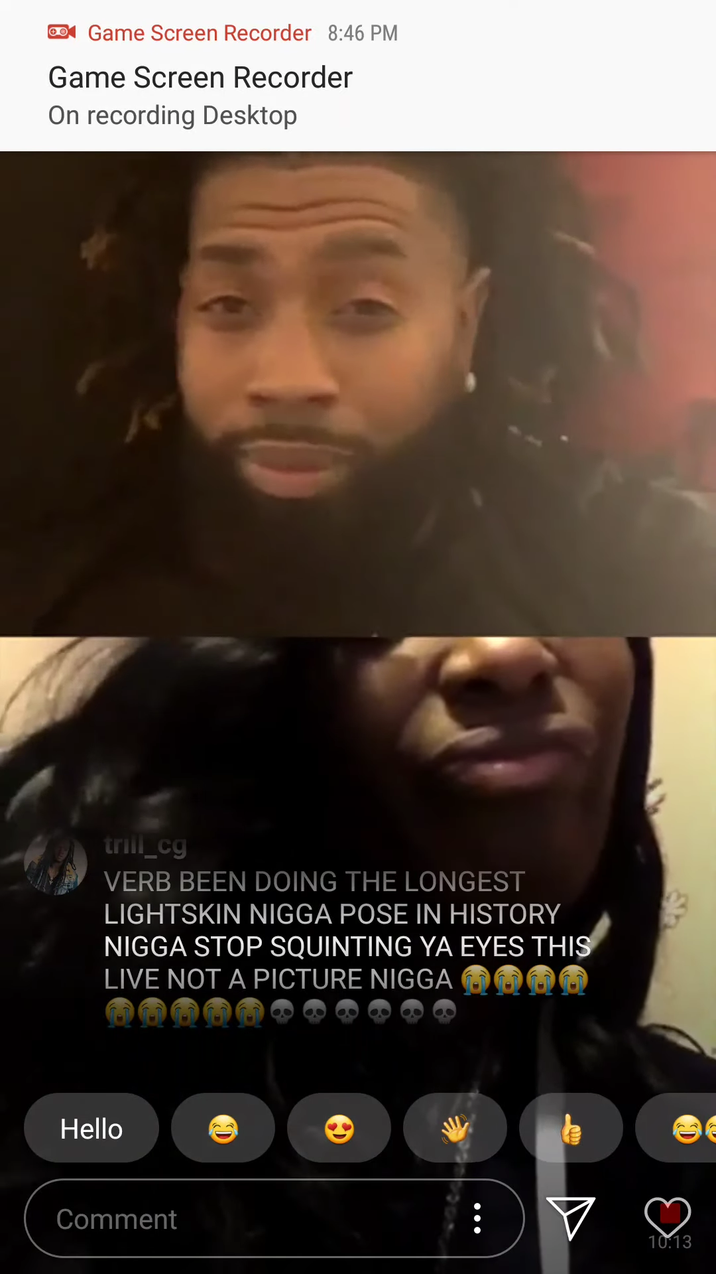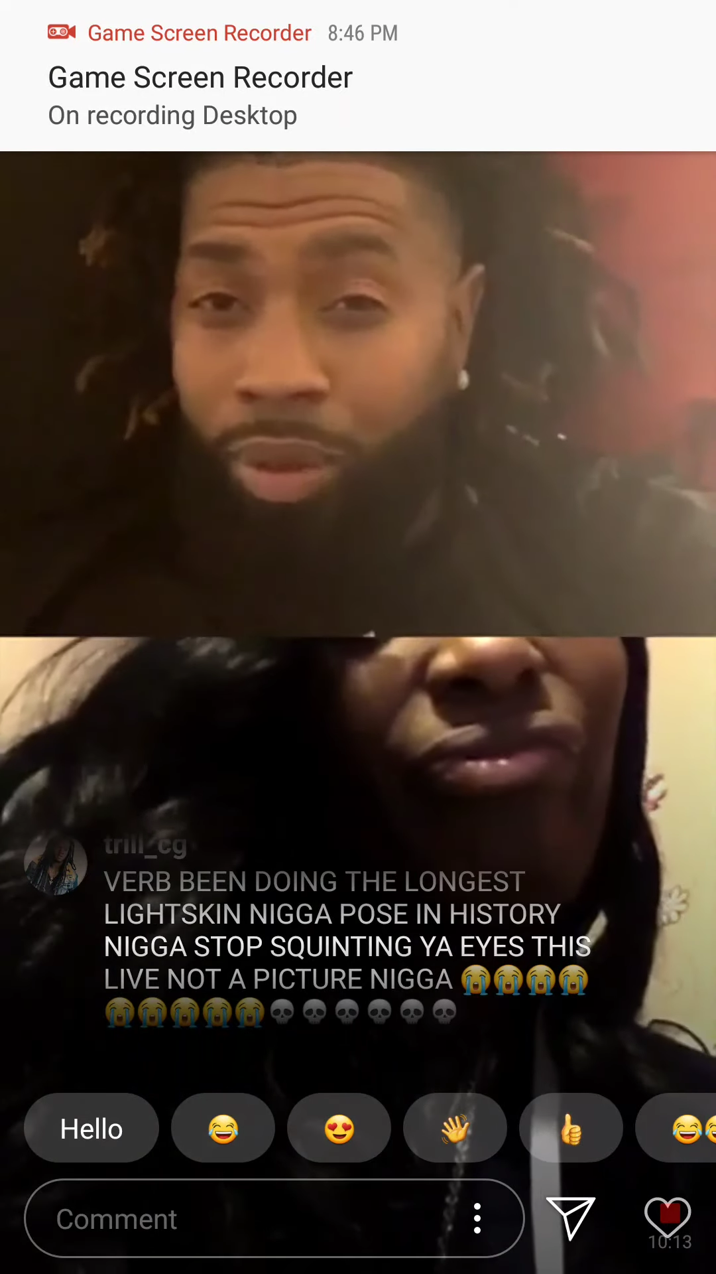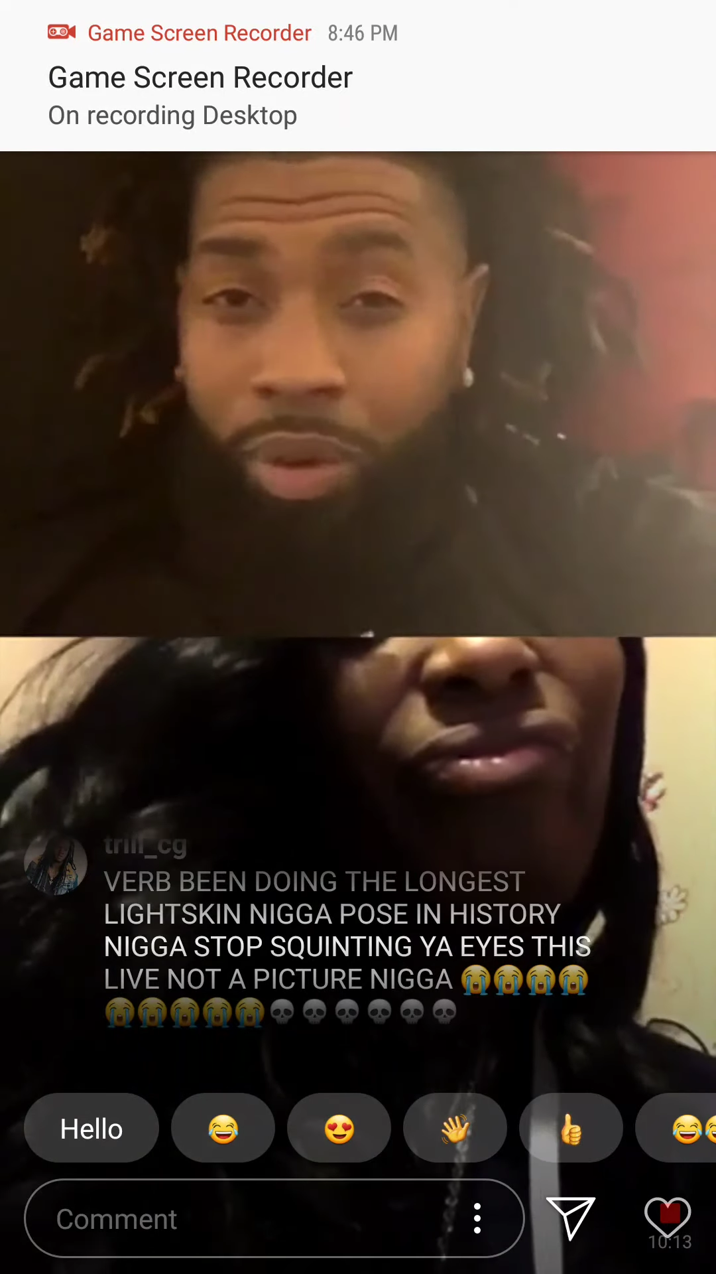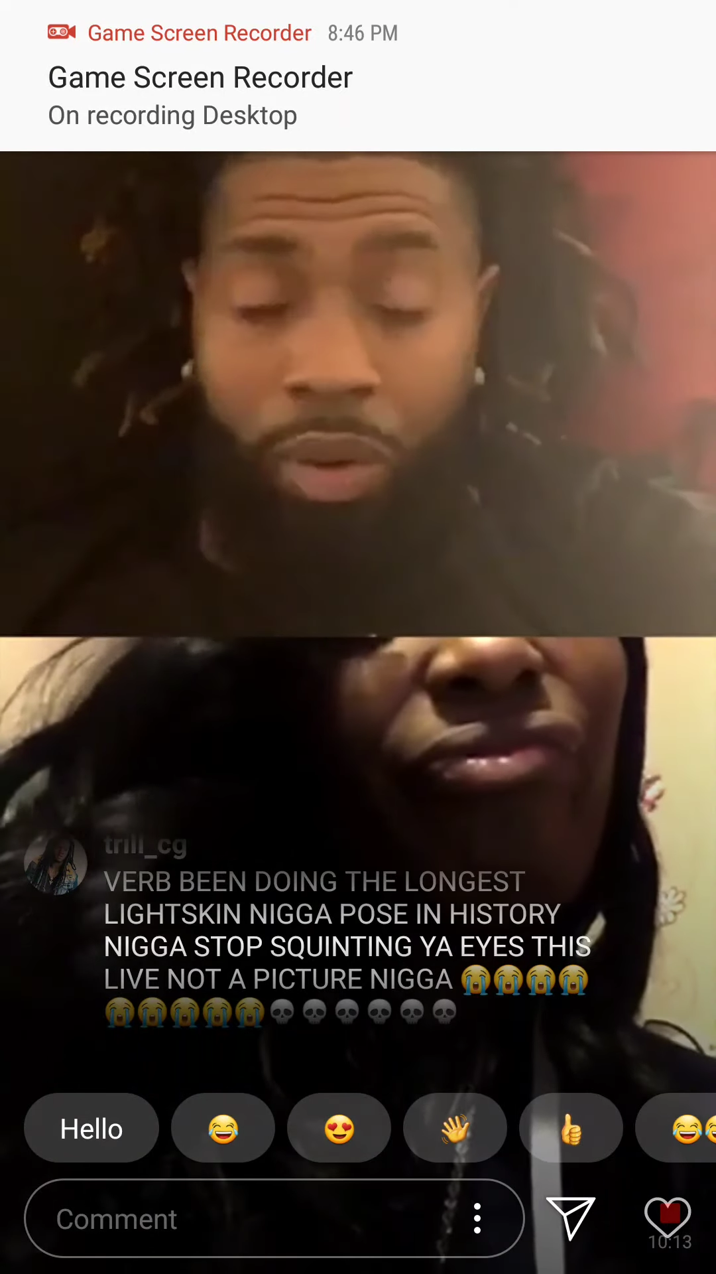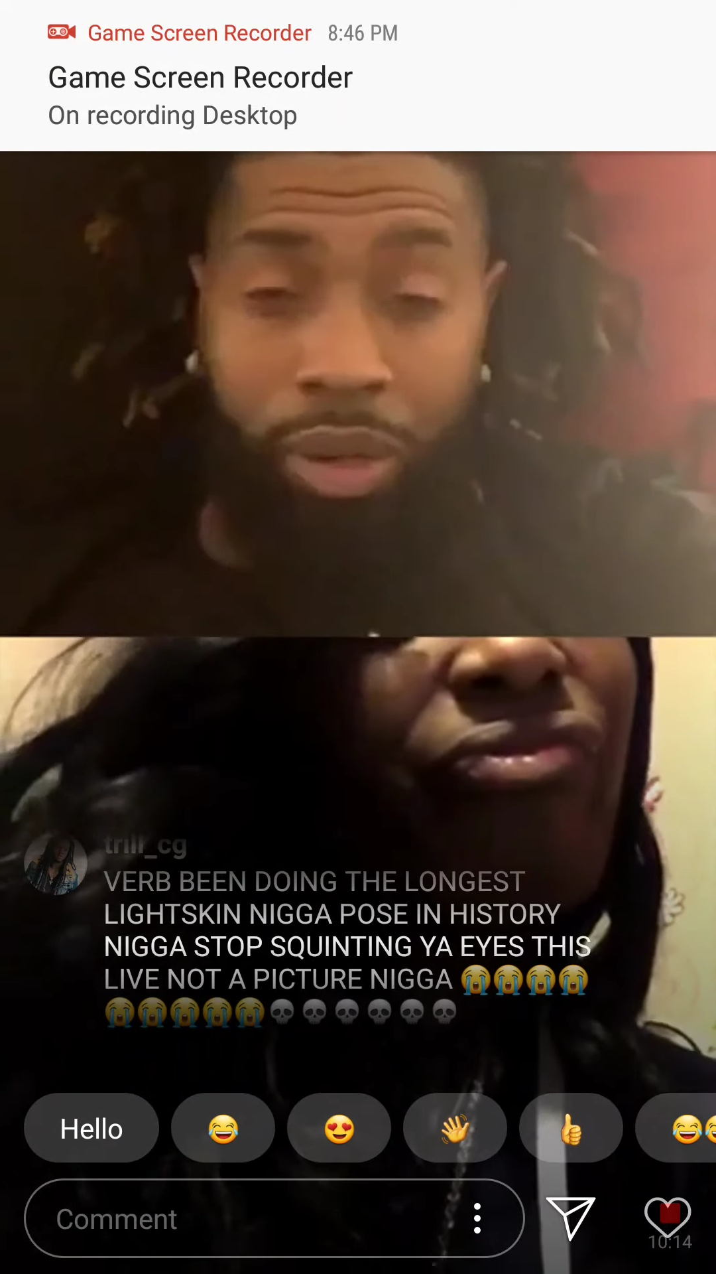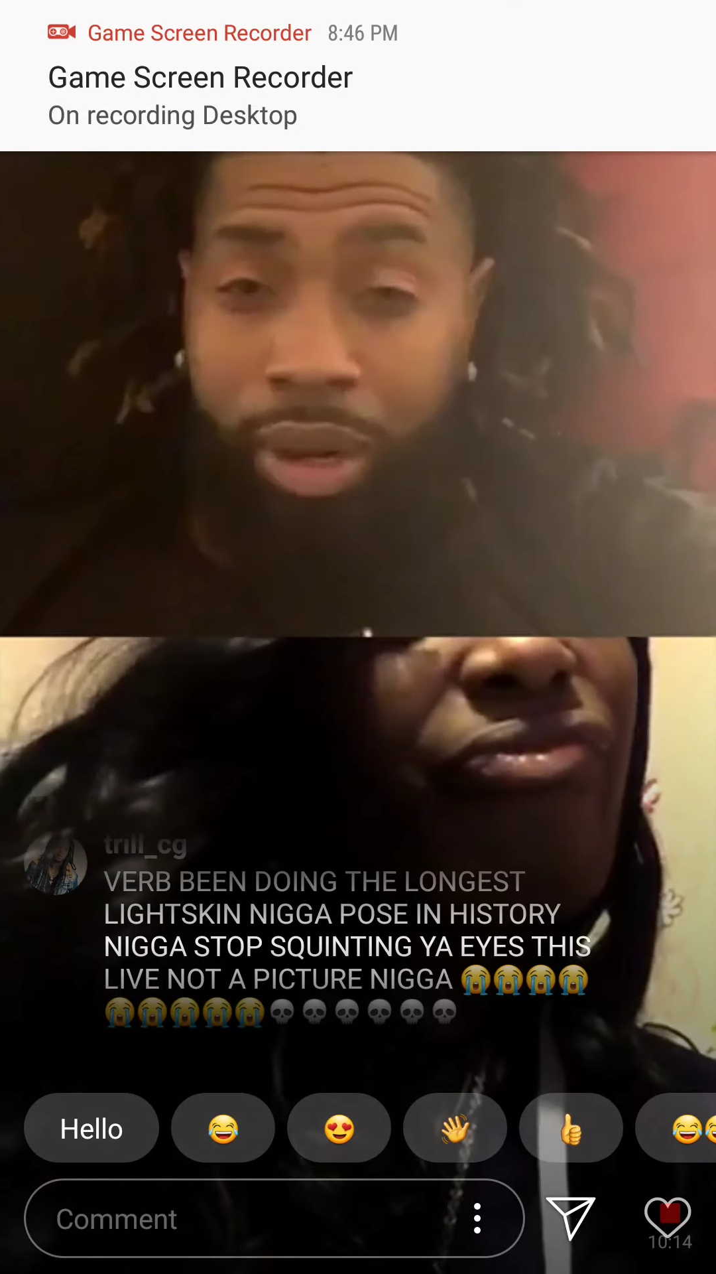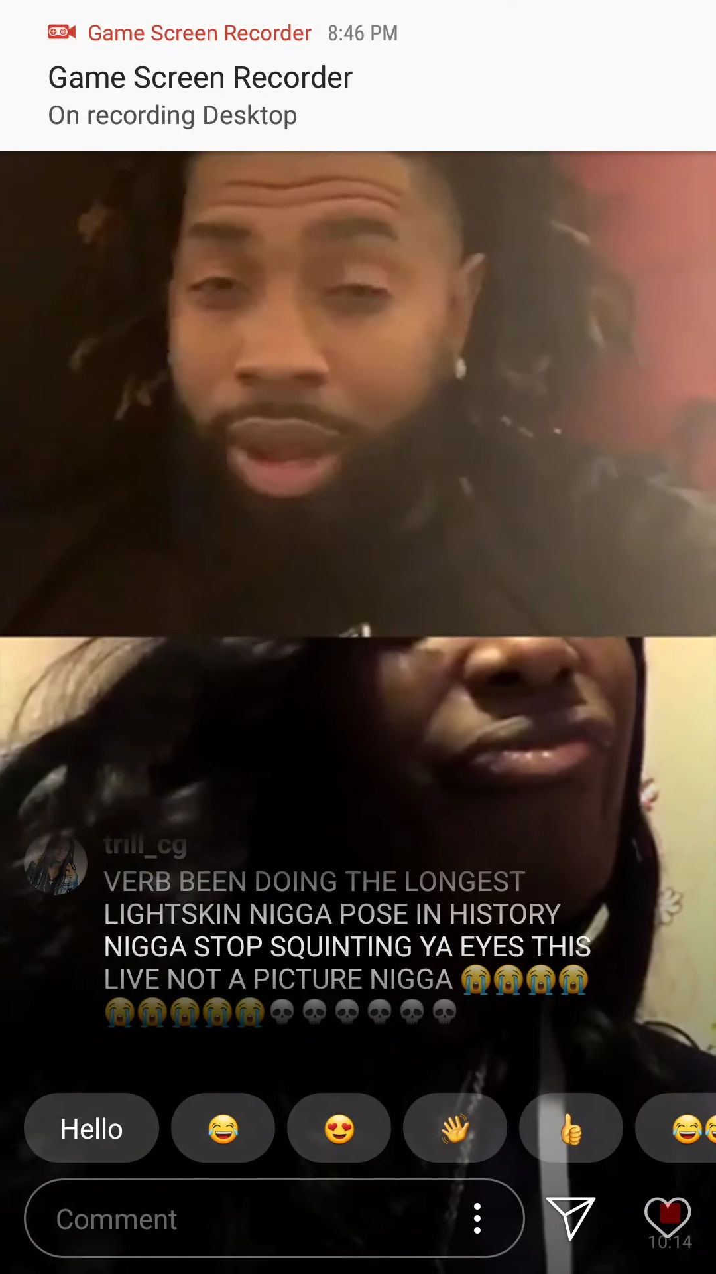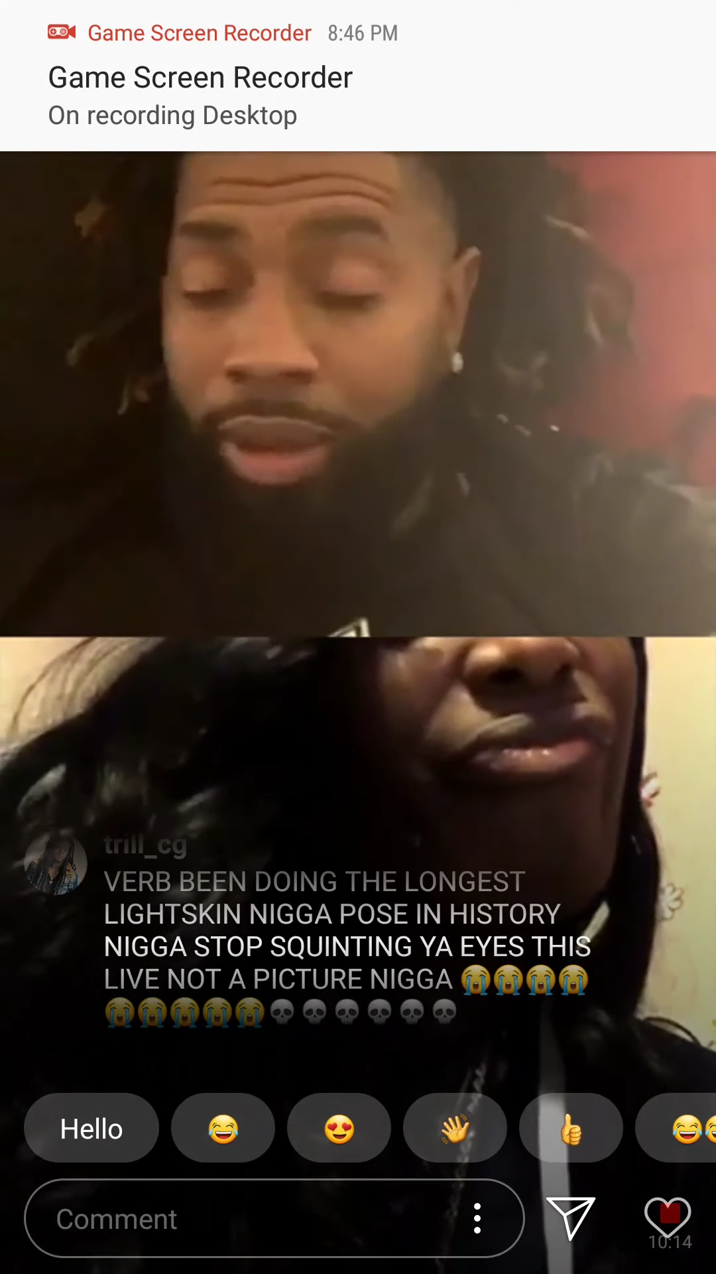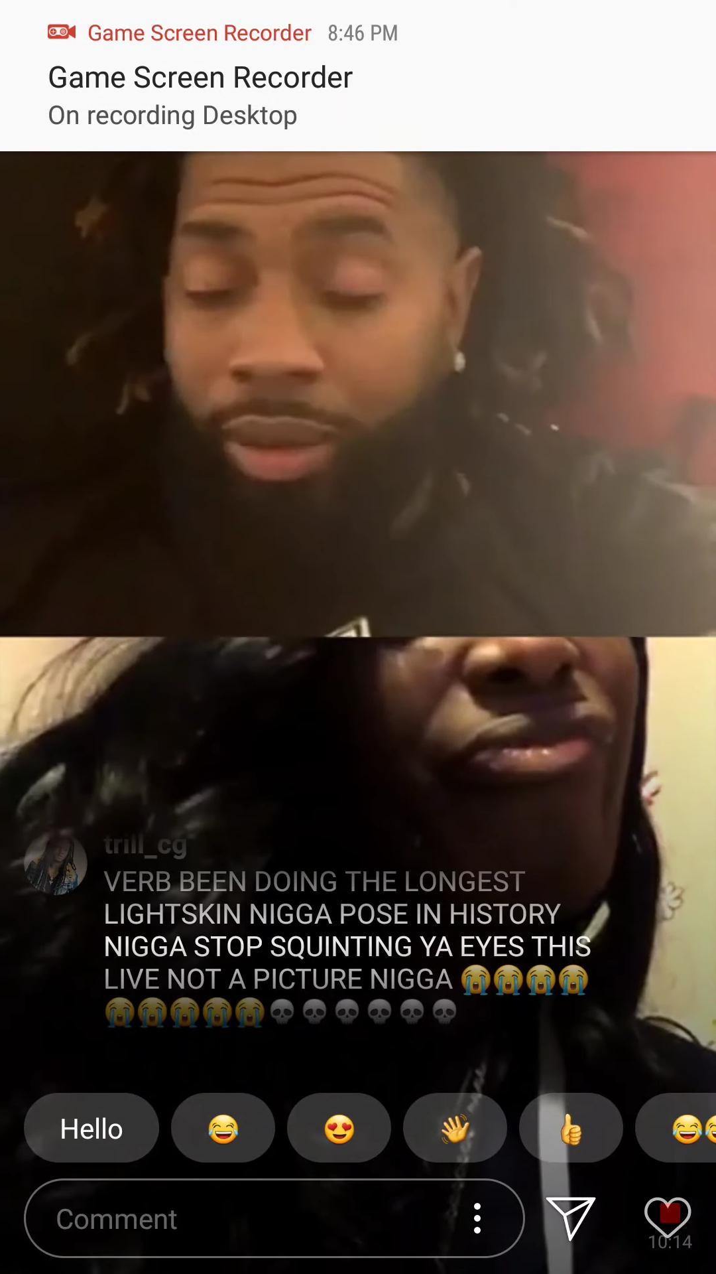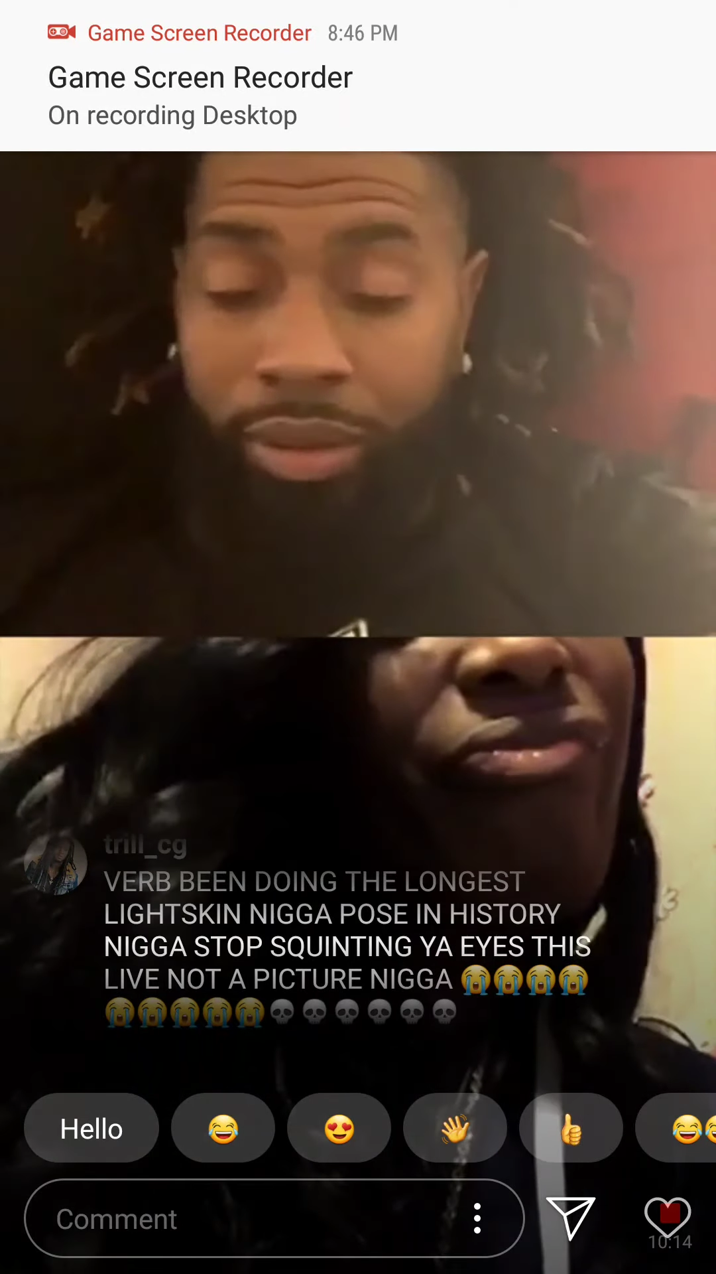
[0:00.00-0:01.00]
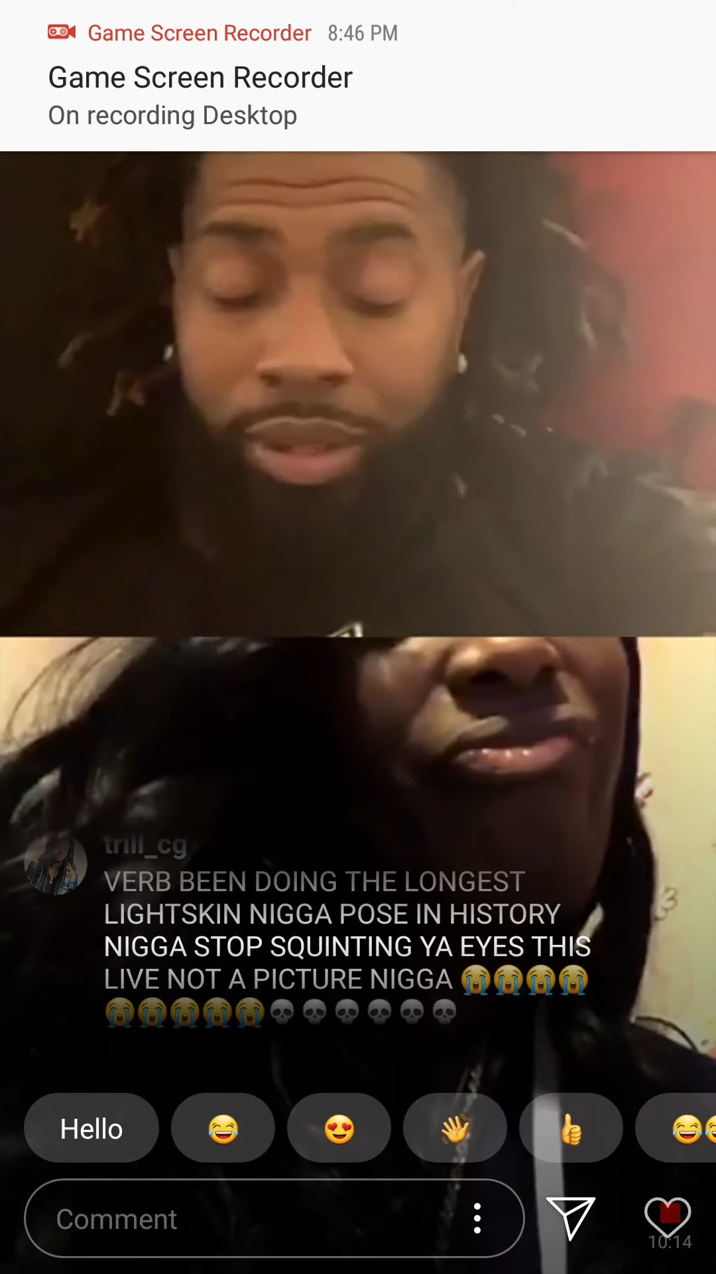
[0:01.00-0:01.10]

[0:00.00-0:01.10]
you going in the house.